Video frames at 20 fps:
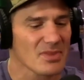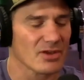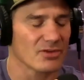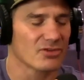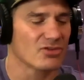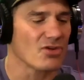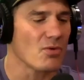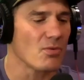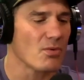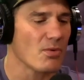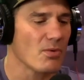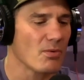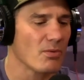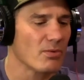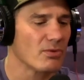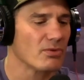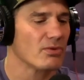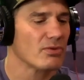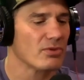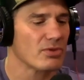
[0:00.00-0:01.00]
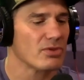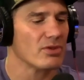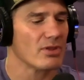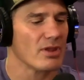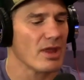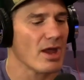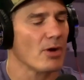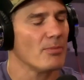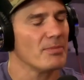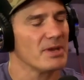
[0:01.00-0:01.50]
So
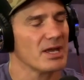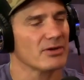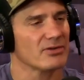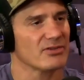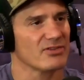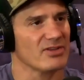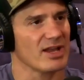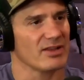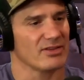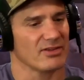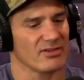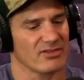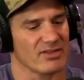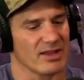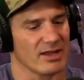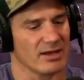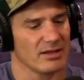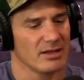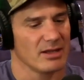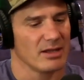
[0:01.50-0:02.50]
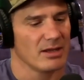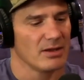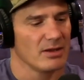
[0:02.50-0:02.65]
help me understand this then.